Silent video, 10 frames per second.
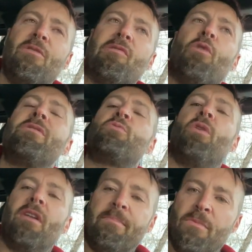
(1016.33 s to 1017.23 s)
We're always
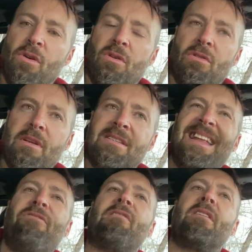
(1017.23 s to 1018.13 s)
wanting more. It's
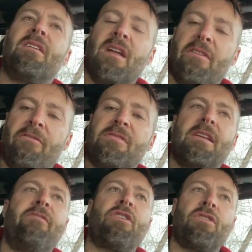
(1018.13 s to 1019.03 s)
never enough. It's
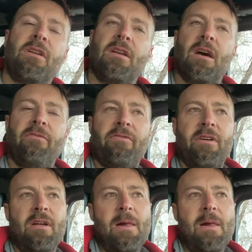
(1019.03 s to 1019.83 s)
never good enough.